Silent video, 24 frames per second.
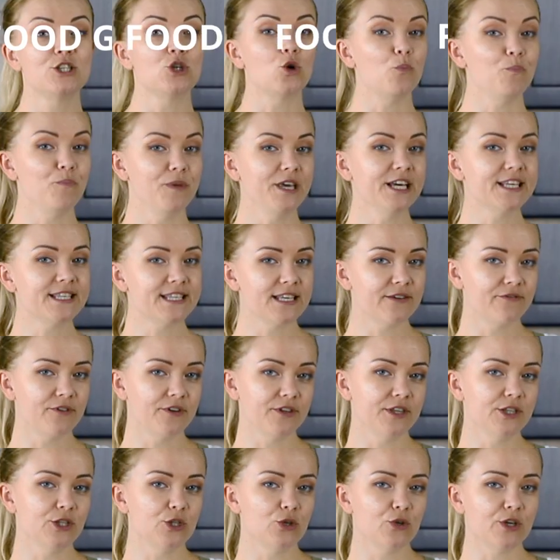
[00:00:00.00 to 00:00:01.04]
So mix
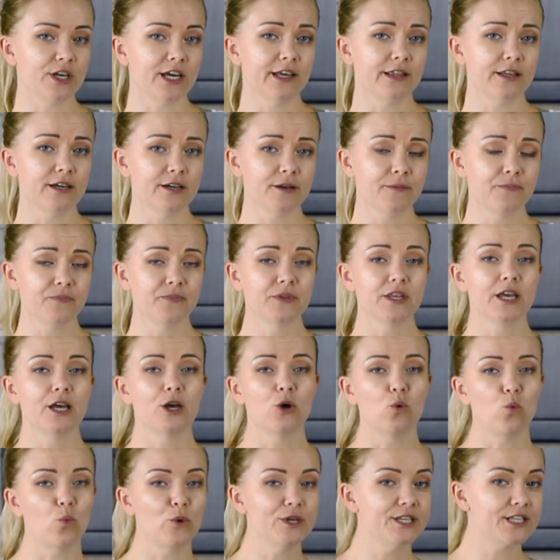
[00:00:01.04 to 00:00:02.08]
everything together,
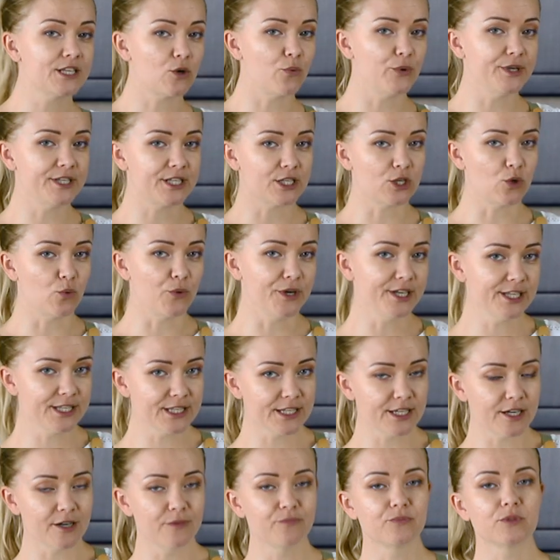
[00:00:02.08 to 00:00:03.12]
whisk, whisk,
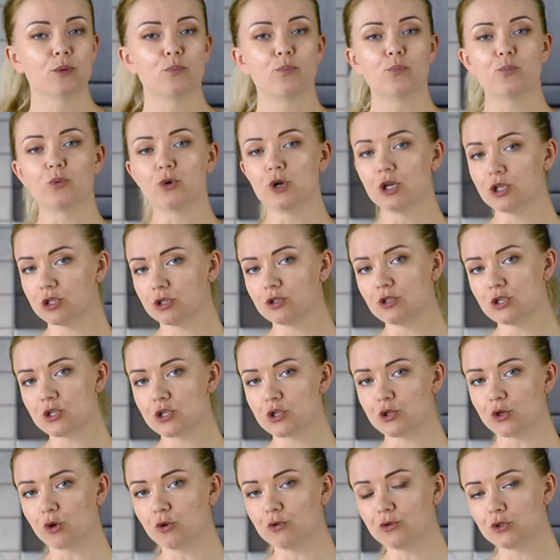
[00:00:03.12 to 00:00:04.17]
whisk, put it on a
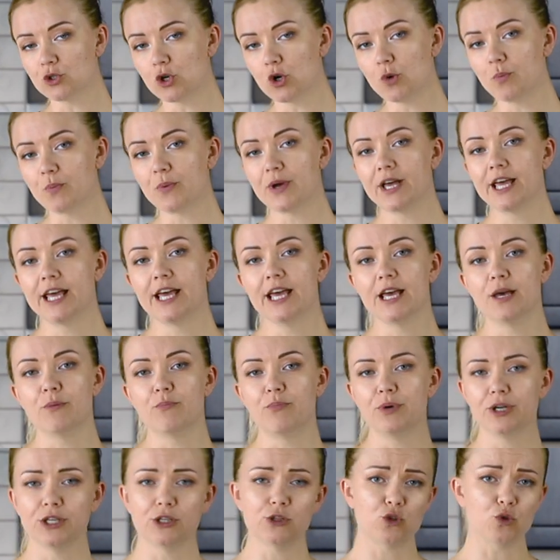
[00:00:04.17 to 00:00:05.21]
stove top,
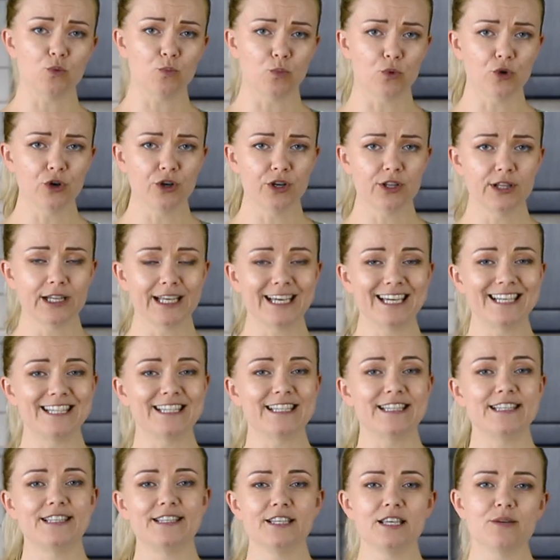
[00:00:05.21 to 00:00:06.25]
bring it to boil
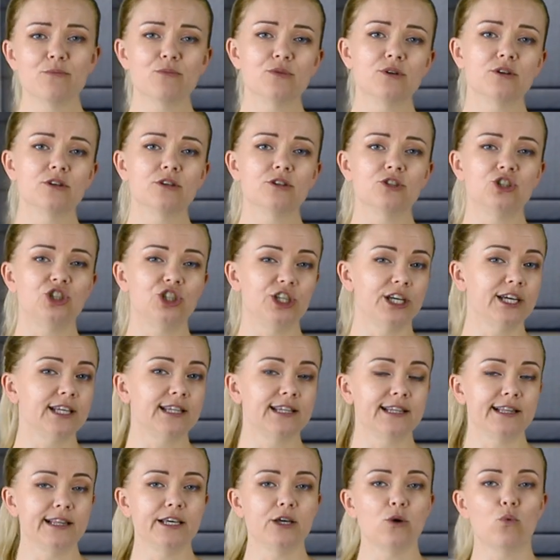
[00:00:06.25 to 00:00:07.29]
and simmer
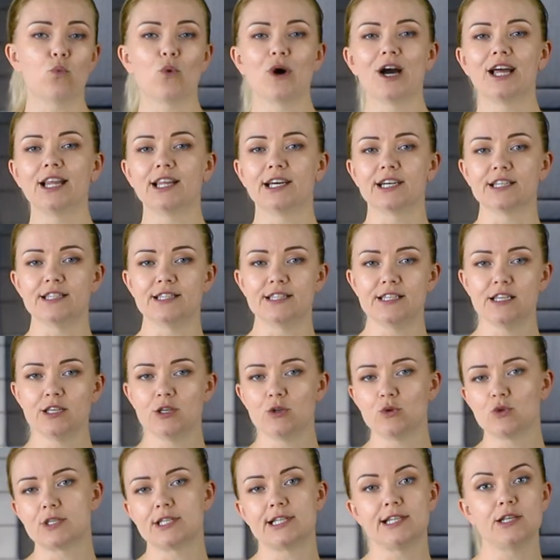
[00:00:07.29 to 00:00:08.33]
gently while
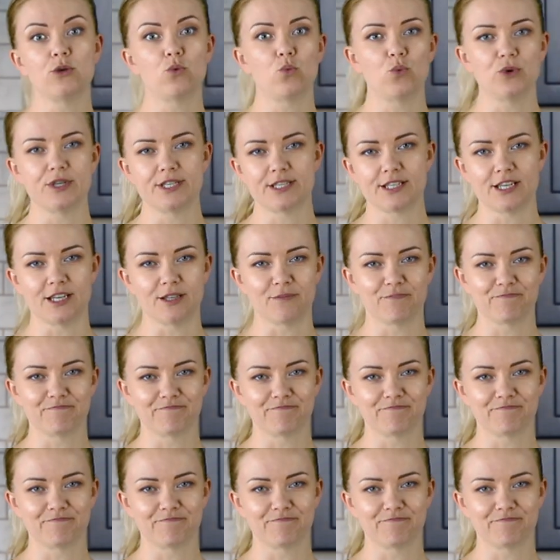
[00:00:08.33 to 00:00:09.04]
continuously whisking.